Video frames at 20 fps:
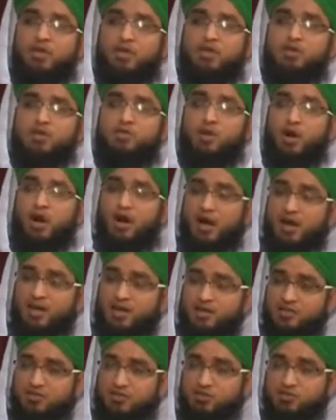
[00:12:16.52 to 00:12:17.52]
You are
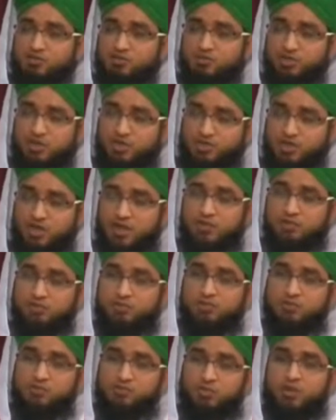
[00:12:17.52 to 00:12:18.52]
Allah's Rasul Sallallahu Alaihi
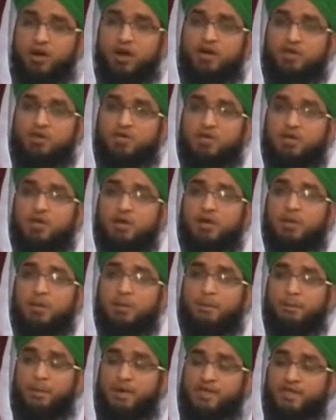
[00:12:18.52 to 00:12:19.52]
Wasallam,
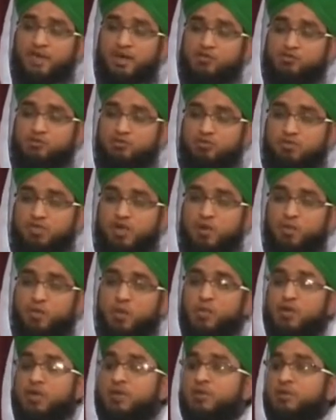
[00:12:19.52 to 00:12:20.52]
Subhanallah, but Ya Rasulullah,
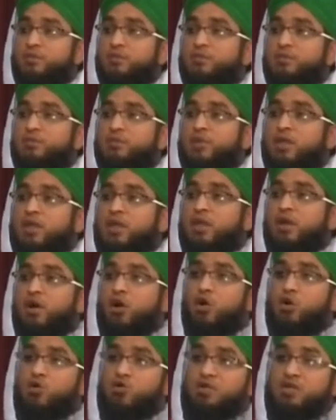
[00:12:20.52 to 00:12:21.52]
we will
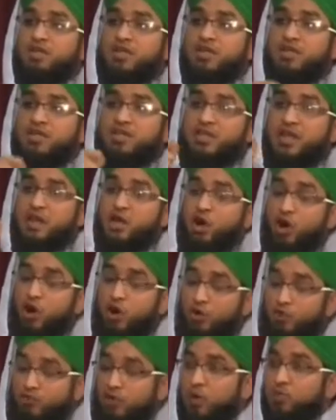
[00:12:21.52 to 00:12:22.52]
only take
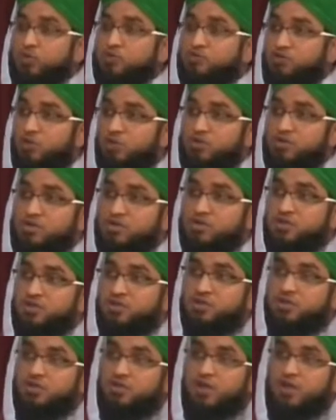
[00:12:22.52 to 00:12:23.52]
off our swords
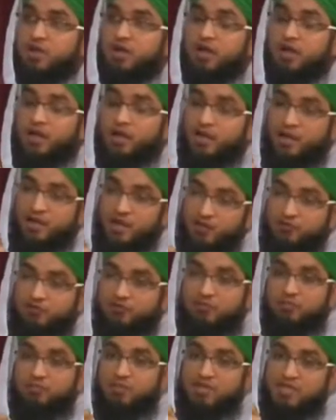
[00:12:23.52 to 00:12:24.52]

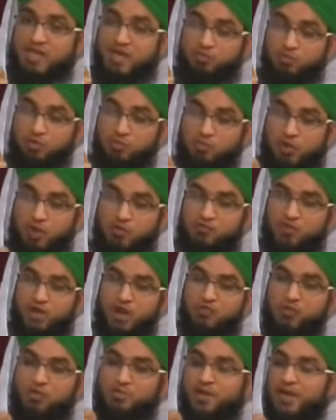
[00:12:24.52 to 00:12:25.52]
if Madinatul
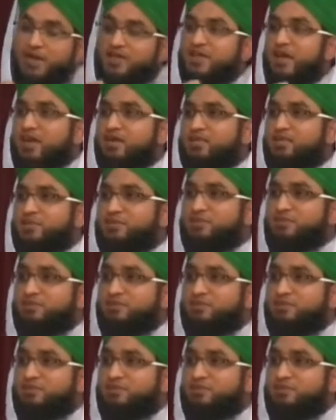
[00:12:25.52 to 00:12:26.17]
Munawwara will be attacked.